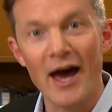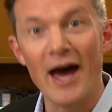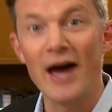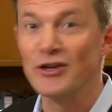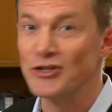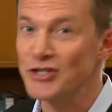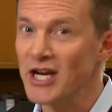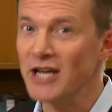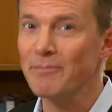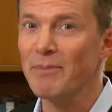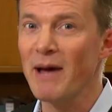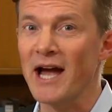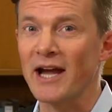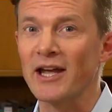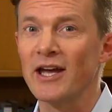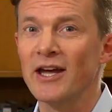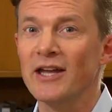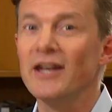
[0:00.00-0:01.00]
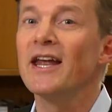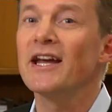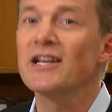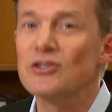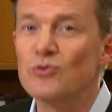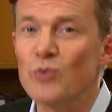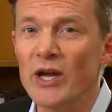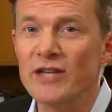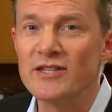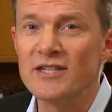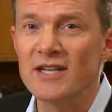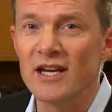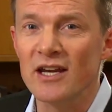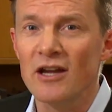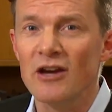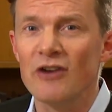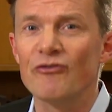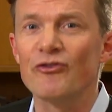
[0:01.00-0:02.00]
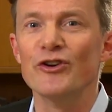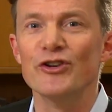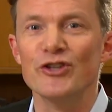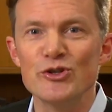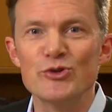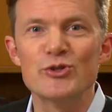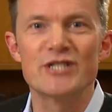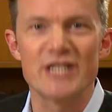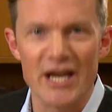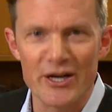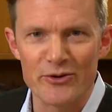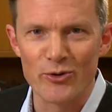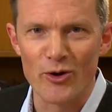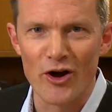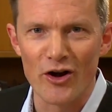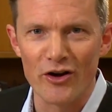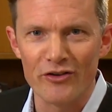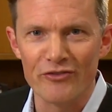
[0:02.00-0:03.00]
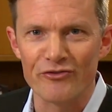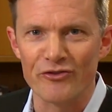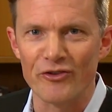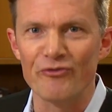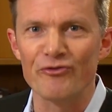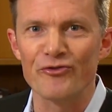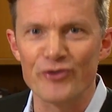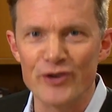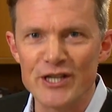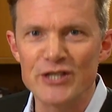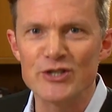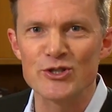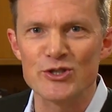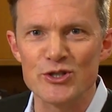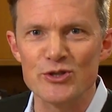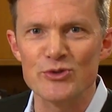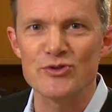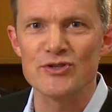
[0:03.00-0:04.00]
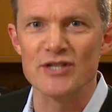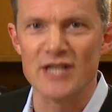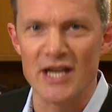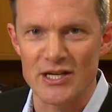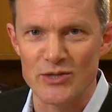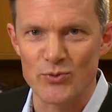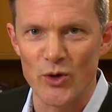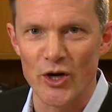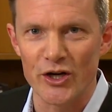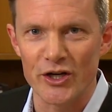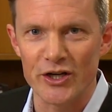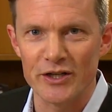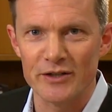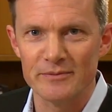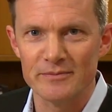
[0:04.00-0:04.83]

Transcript: And check back next Wednesday for a new Dead Wrong from Free to Choose Network.